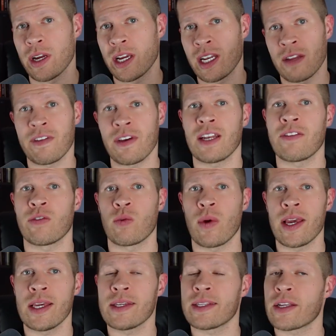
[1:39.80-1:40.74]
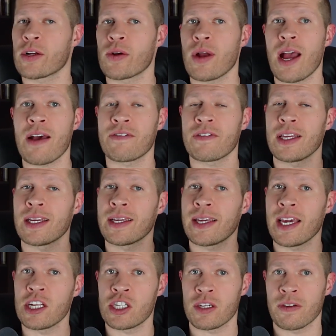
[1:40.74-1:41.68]
innovative ways to craft
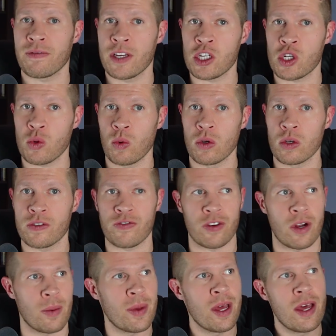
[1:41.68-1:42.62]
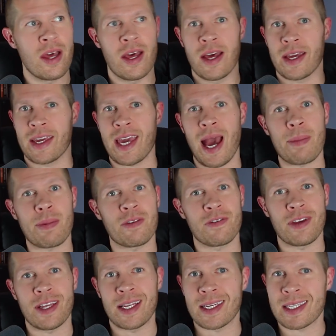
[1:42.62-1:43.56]
engaging visuals, from
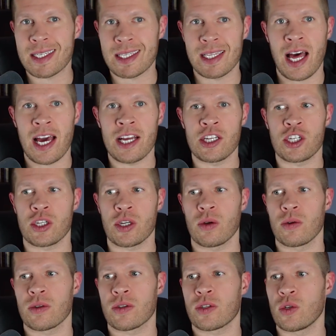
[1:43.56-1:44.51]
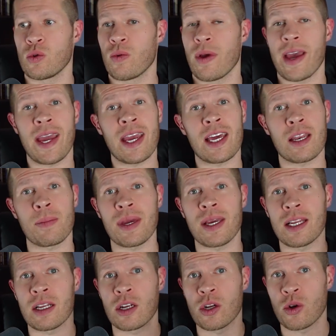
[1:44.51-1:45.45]
captivating slideshows to
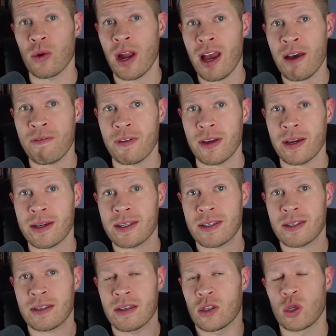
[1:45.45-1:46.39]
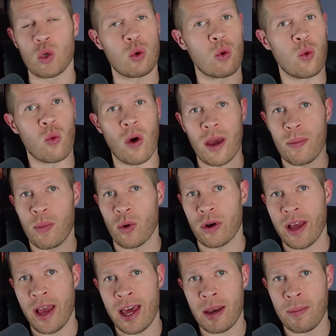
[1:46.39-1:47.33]
animated graphics to
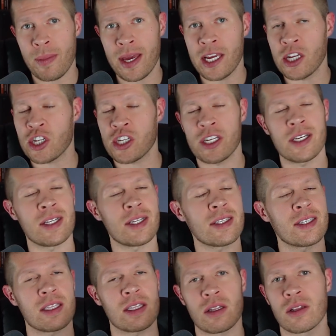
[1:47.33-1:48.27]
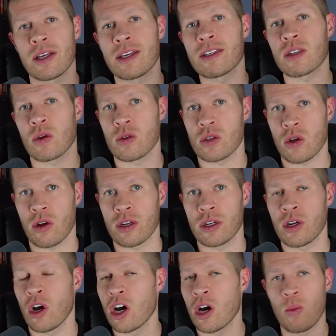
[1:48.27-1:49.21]
whiteboard animations, and the list goes on
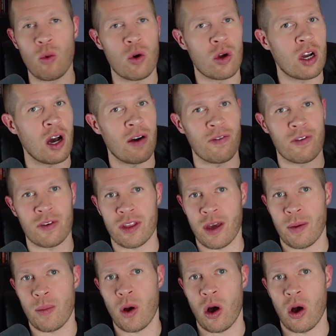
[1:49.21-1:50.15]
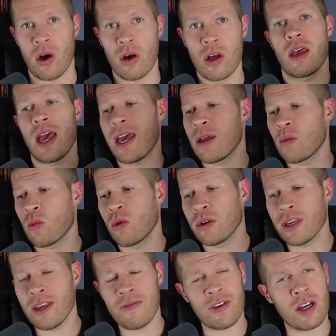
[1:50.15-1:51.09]
and on. We'll cover them all. And
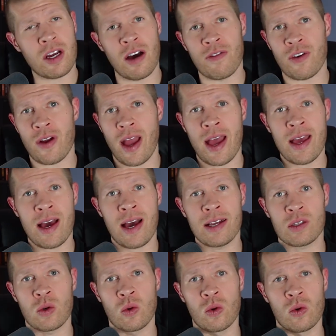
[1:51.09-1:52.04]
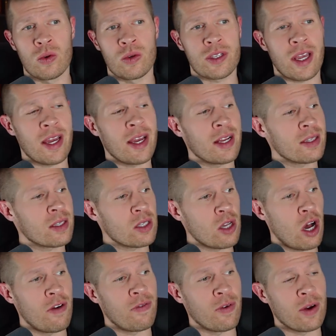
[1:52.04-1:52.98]
we'll even cover AI tools and
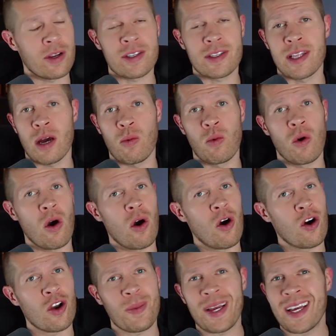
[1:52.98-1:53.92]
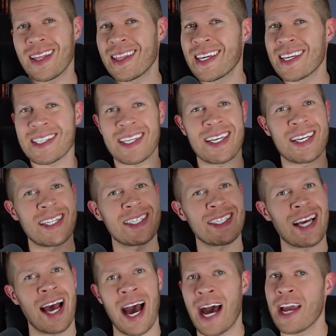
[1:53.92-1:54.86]
softwares that will automate this
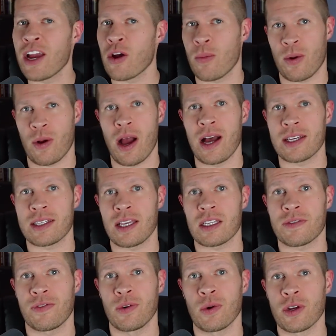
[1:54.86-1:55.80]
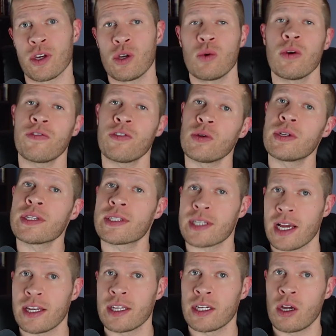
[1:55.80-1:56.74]
entire process for you if you
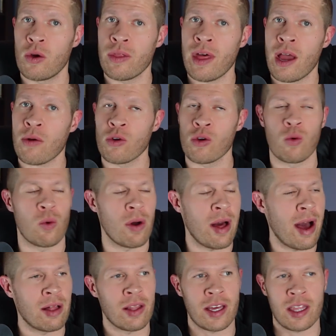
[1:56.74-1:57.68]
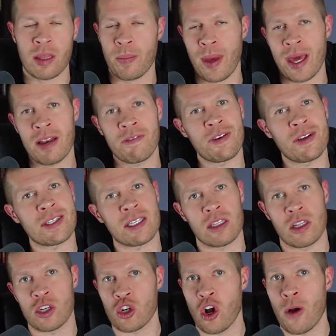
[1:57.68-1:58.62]
decide to go that route. We'll outline the benefits
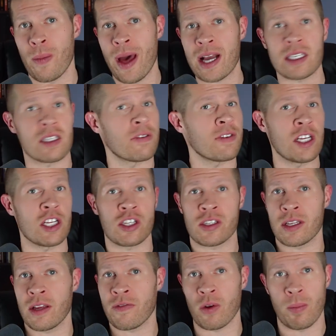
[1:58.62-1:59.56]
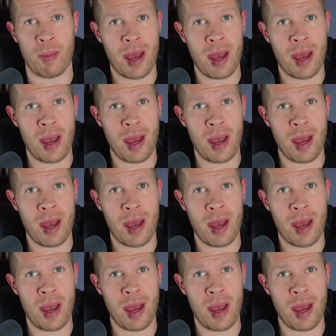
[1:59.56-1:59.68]
and the drawbacks of each different